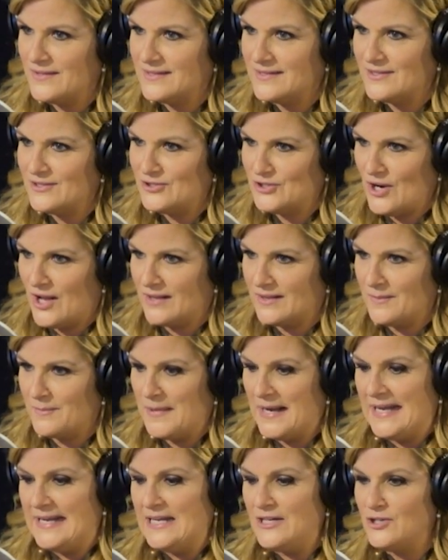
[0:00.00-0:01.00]
This is chocolate.
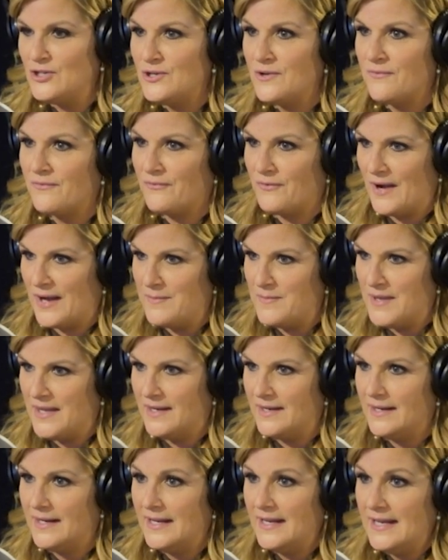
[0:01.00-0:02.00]
But I need you to frame
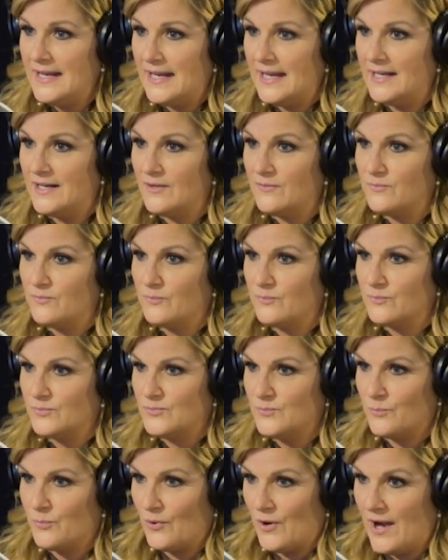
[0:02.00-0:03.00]
it in a
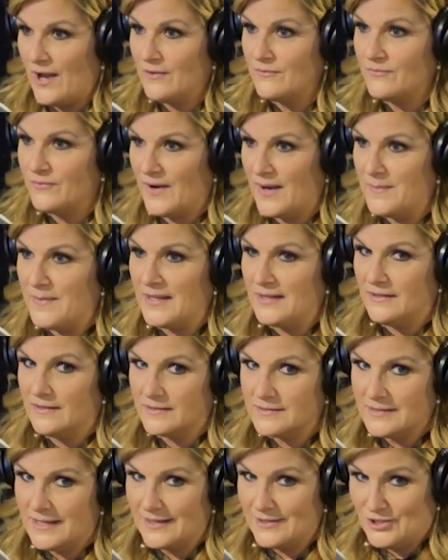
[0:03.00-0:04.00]
brown frame that
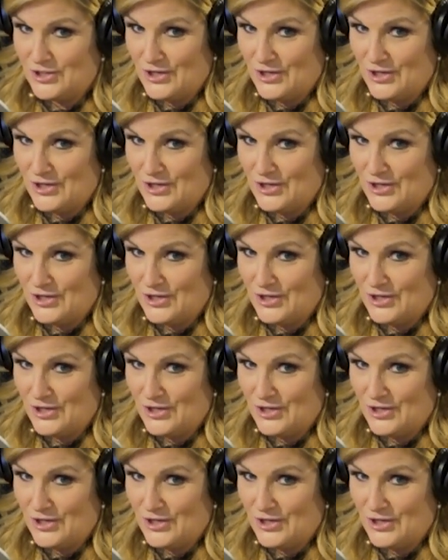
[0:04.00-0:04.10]
looks like